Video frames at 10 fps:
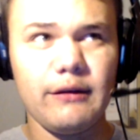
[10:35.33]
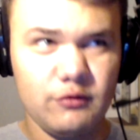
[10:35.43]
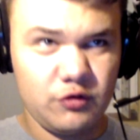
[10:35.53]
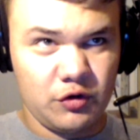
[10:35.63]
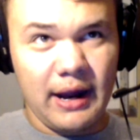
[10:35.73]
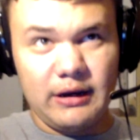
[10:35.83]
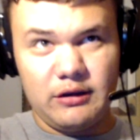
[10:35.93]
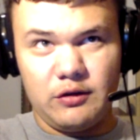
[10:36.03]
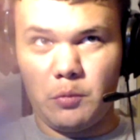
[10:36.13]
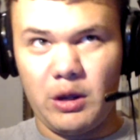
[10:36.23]
trying to
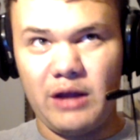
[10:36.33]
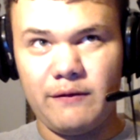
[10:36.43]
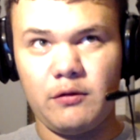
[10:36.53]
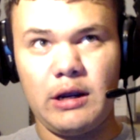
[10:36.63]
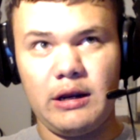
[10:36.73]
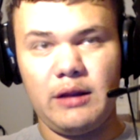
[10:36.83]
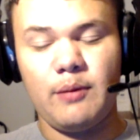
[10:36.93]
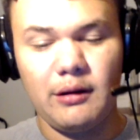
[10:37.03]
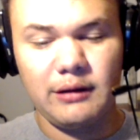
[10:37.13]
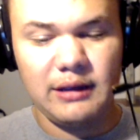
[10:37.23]
do a wide variety of
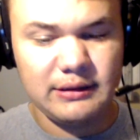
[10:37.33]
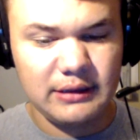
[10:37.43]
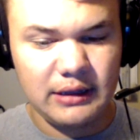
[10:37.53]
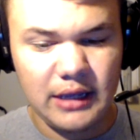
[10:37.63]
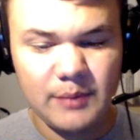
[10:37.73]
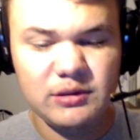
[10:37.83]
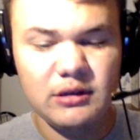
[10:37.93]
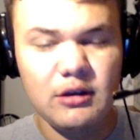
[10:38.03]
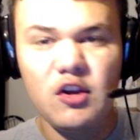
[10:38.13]
podcasting apps.